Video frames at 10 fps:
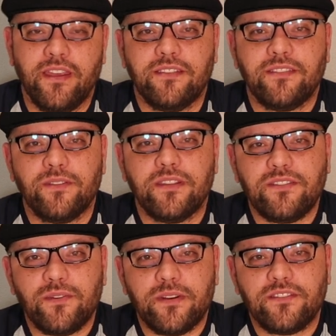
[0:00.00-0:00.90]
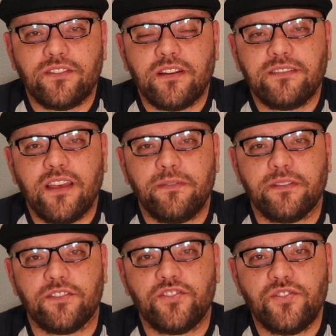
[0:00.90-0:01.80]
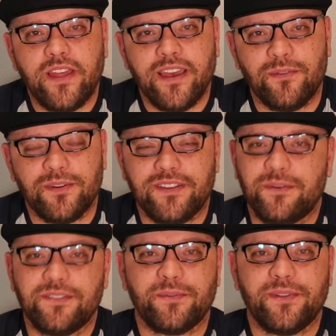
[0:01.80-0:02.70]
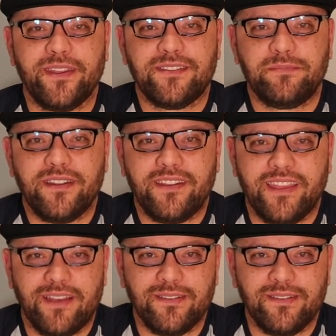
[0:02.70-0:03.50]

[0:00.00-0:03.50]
So this story starts off with a shootout, which I wasn't really expecting.